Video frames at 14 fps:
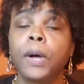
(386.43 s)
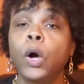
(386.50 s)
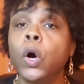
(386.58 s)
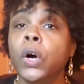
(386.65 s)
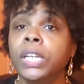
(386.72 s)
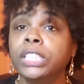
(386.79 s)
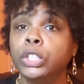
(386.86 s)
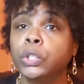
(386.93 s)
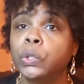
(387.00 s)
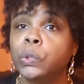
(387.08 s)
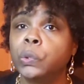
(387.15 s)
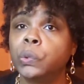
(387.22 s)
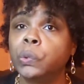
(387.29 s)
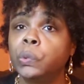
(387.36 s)
On
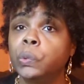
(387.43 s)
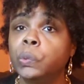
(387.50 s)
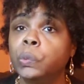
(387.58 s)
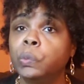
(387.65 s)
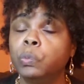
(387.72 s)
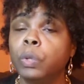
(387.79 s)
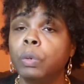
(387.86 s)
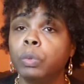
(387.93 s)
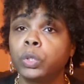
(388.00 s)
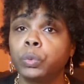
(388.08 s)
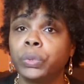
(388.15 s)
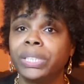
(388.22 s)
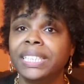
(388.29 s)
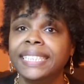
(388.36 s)
to what was
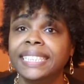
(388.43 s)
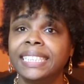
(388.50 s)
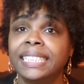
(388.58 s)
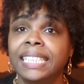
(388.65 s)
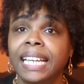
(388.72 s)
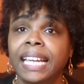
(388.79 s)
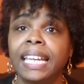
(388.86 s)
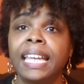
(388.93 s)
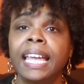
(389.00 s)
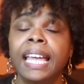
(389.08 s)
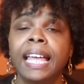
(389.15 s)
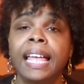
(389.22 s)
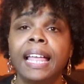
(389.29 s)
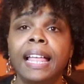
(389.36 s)
released today,
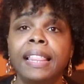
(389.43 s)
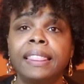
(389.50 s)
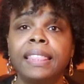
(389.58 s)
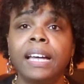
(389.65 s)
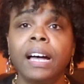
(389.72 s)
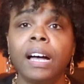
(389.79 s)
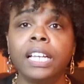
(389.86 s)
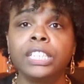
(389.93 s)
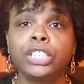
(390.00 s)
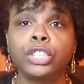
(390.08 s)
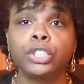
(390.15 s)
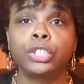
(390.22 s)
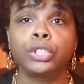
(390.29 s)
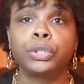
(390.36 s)
the
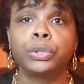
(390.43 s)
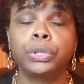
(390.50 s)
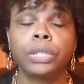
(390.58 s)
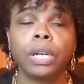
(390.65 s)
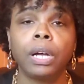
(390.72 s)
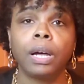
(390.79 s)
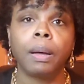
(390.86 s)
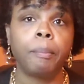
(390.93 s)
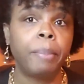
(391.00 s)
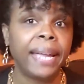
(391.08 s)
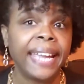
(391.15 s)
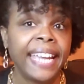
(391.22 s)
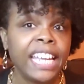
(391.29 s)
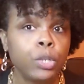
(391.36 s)
Oscars
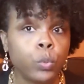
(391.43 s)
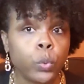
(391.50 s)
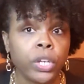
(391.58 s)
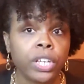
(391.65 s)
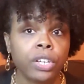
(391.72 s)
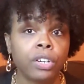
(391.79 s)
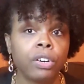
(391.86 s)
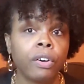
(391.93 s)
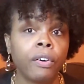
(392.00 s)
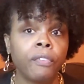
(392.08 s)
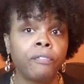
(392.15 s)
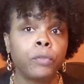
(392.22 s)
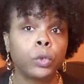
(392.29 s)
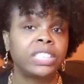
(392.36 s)
banned Will
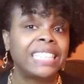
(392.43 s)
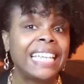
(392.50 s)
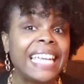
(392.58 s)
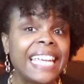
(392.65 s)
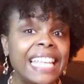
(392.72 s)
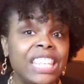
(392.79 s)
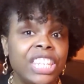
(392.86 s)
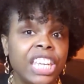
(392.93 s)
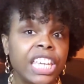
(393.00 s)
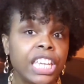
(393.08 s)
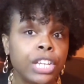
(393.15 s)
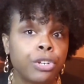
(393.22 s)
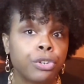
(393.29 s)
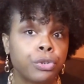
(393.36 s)
for 10
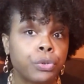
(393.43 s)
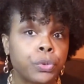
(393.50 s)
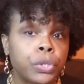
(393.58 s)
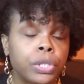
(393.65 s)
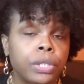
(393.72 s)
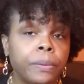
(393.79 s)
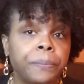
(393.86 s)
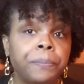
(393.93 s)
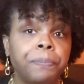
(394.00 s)
years